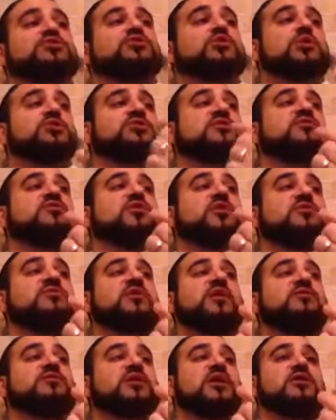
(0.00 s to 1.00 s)

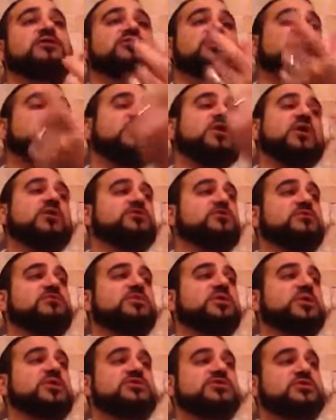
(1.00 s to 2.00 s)
$245 over 100
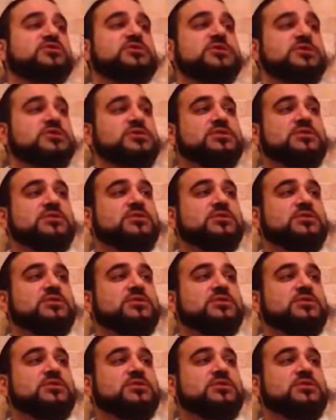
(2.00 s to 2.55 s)
million jerseys.